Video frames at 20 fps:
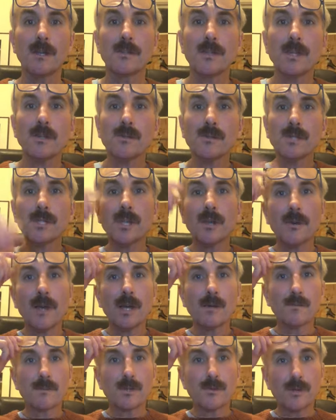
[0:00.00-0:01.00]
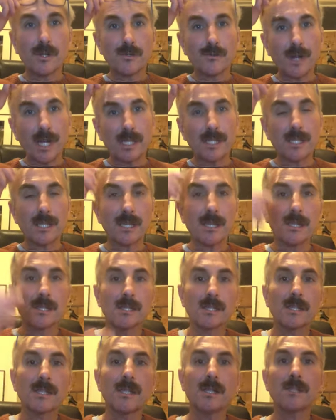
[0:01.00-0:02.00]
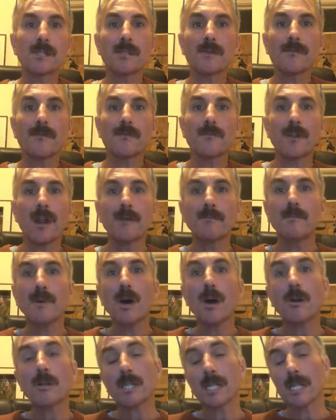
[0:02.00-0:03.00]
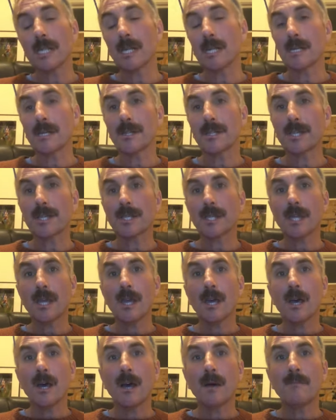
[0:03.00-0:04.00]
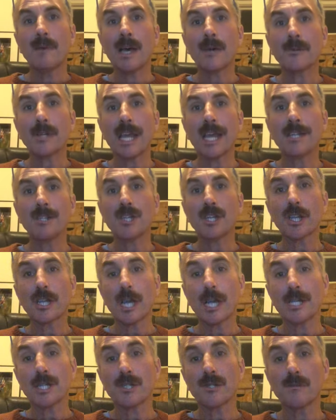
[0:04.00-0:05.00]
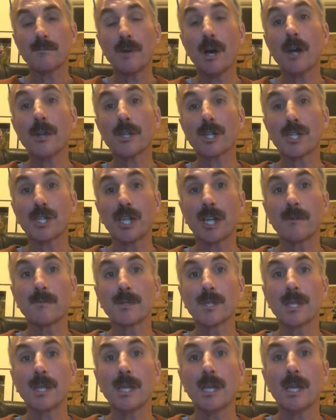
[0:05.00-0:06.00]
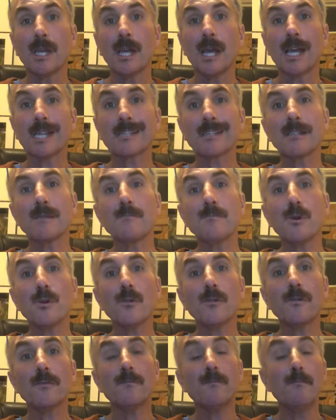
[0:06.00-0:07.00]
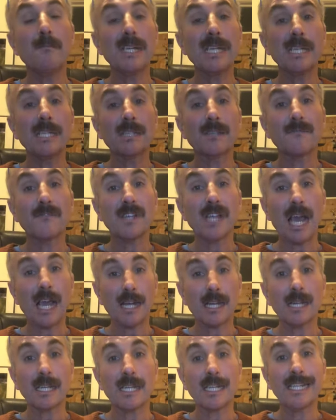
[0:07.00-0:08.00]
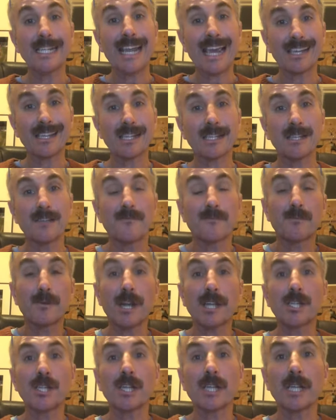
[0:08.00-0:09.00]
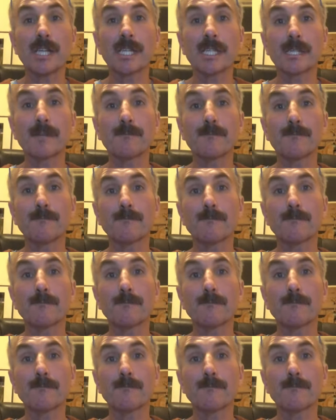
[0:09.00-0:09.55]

They also help to address the concerns of Fran Martin and others about educational partnerships as an important means of tackling negative prejudice.